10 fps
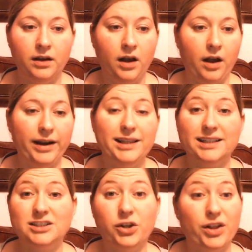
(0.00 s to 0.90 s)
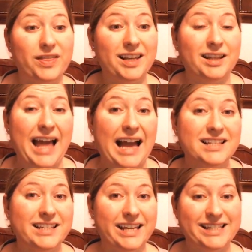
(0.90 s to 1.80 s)
All right, let's look at the
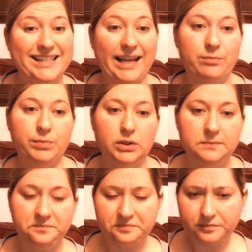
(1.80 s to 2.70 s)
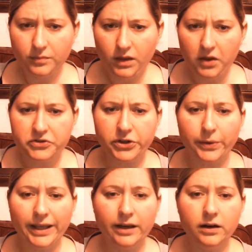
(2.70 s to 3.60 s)
last example. So
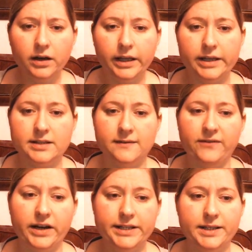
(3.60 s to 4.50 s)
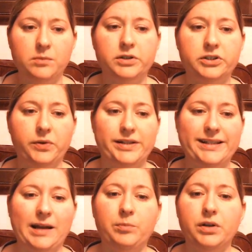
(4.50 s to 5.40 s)
here is very similar to
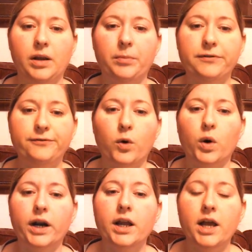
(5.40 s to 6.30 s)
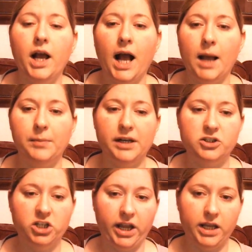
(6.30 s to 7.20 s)
example number 4. I'm going to
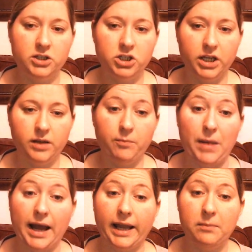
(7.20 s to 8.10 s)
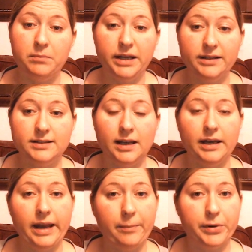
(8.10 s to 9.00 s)
change my mixed
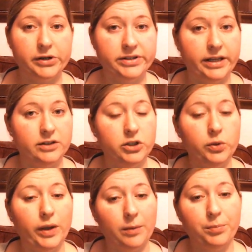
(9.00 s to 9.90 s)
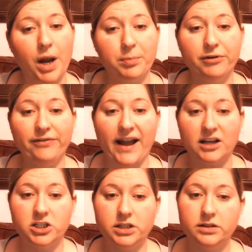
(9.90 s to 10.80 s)
numbers into improper
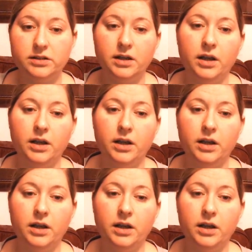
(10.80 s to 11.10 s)
fractions.